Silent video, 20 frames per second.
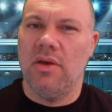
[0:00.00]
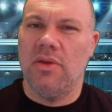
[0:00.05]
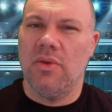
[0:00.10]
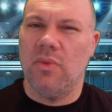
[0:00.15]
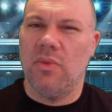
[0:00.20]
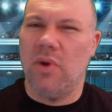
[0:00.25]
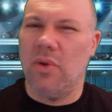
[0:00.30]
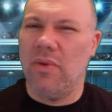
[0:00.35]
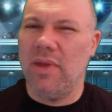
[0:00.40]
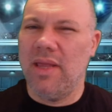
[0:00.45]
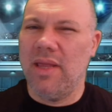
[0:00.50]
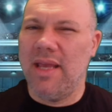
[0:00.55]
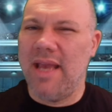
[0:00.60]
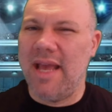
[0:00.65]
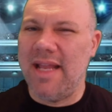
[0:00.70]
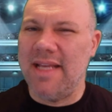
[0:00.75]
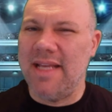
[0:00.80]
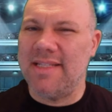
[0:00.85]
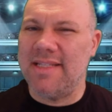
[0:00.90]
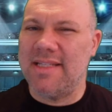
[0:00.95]
There weren't really
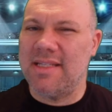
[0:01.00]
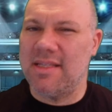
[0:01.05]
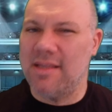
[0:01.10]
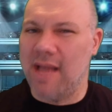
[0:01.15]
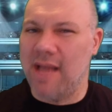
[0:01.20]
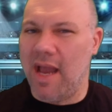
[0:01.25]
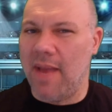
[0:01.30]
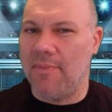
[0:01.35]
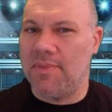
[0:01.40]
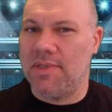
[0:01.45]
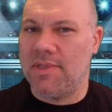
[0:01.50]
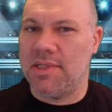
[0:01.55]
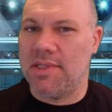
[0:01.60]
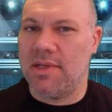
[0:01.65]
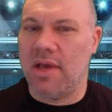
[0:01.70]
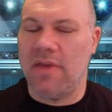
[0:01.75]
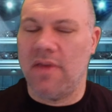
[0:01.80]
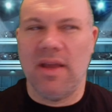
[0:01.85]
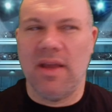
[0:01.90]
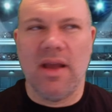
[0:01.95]
any snipes.
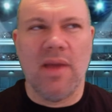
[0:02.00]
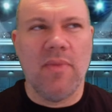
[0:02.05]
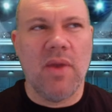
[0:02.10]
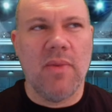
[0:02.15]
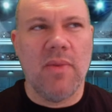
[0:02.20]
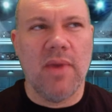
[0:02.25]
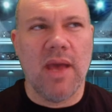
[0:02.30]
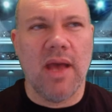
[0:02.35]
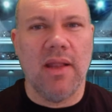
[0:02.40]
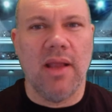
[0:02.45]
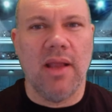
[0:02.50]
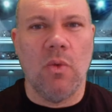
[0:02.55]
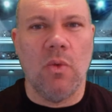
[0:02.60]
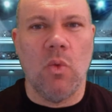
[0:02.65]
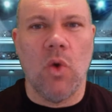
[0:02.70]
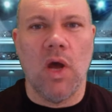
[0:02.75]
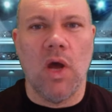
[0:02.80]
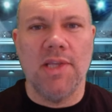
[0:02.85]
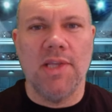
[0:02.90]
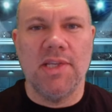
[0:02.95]
I think I maybe had like
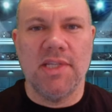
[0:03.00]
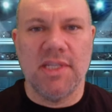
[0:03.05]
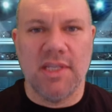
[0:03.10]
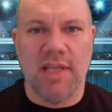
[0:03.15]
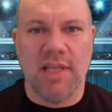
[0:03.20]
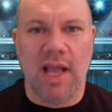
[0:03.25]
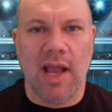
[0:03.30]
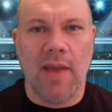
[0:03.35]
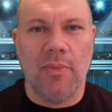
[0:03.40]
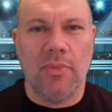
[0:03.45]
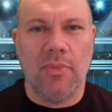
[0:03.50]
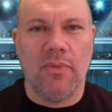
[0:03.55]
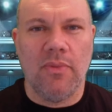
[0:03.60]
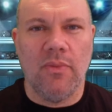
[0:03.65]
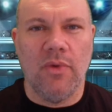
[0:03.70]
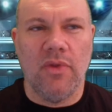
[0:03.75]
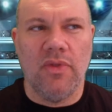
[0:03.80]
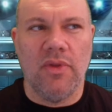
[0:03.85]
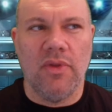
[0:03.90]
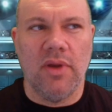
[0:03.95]
one snipe
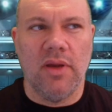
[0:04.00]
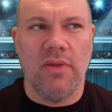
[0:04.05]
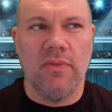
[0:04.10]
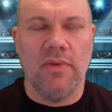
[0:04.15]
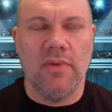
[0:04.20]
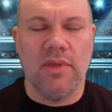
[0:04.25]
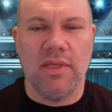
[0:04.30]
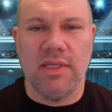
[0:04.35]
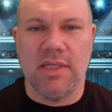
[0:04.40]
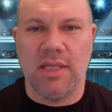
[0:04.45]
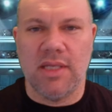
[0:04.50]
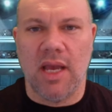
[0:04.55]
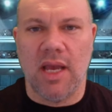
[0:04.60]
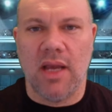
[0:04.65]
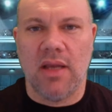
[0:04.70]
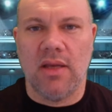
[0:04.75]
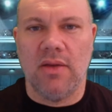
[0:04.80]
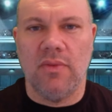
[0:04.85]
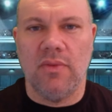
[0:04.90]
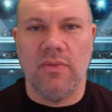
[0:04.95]
with the
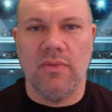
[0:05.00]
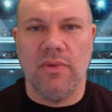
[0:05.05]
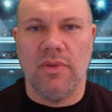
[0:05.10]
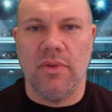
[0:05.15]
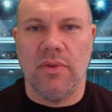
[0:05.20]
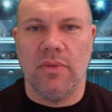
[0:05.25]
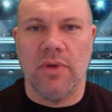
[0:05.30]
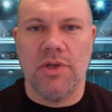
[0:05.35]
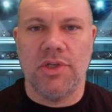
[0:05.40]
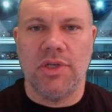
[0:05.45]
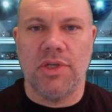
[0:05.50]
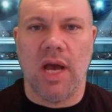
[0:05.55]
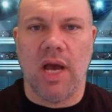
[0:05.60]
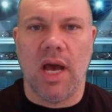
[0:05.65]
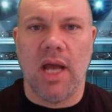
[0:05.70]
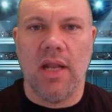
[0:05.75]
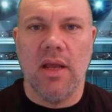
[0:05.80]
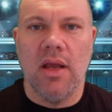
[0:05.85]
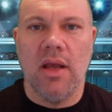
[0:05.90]
stick, with a wrist shot.